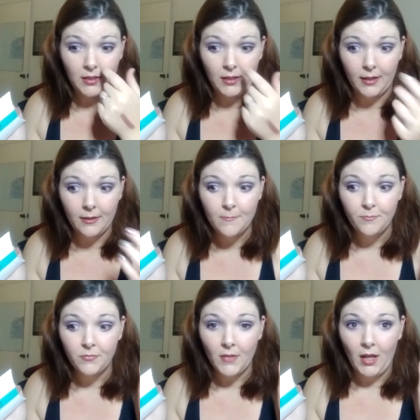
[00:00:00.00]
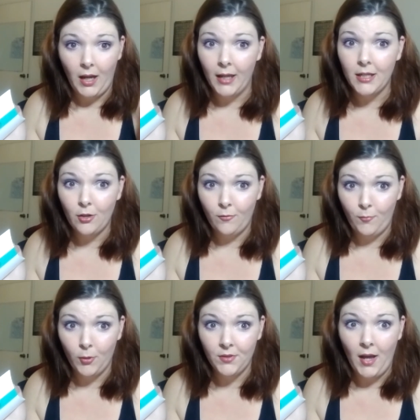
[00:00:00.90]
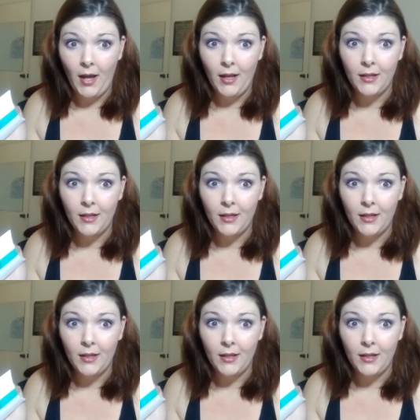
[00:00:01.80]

Like, I can afford that.